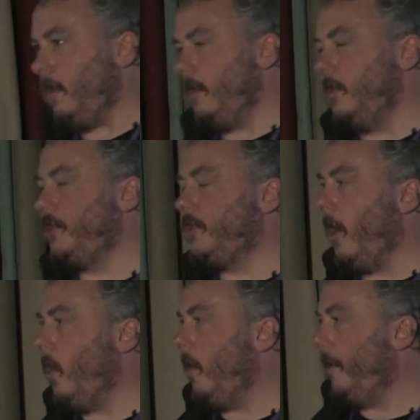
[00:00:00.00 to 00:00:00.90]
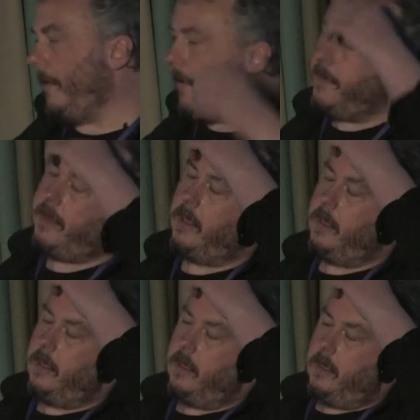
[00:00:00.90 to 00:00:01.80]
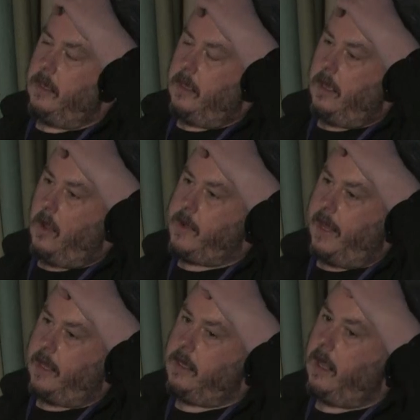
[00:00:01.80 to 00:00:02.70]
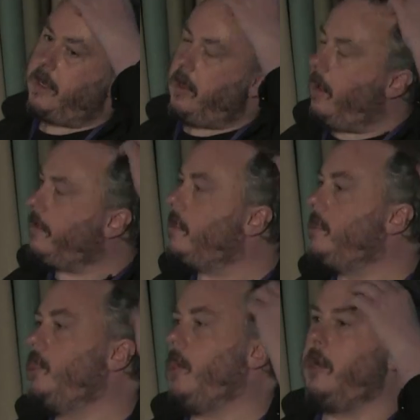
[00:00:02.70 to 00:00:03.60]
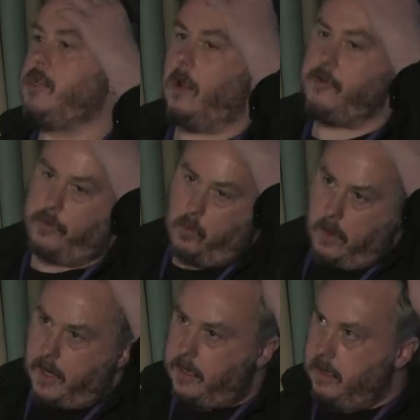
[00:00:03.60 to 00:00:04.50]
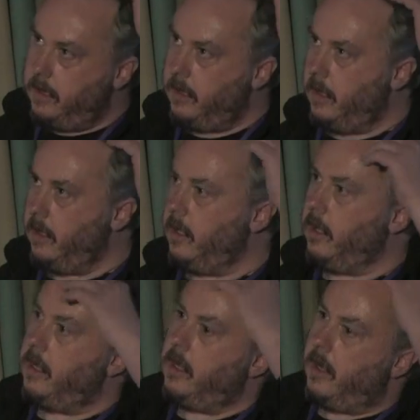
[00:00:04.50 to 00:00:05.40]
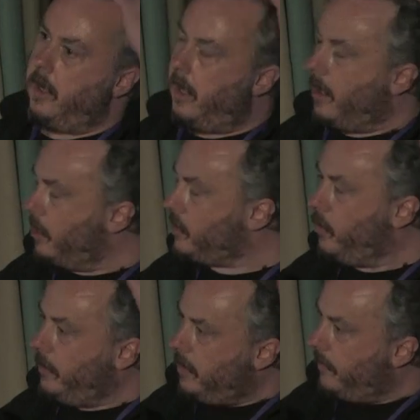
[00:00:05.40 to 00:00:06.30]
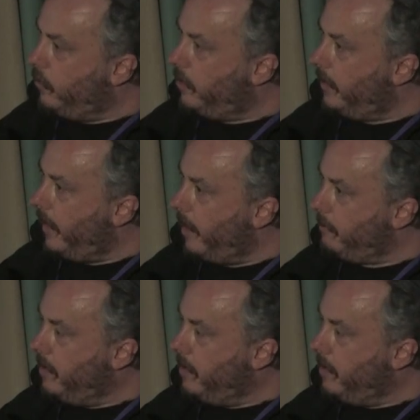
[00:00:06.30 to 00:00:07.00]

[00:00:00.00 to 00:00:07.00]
So, okay, I called this the shock doctrine. Why? Because I couldn't think of another name.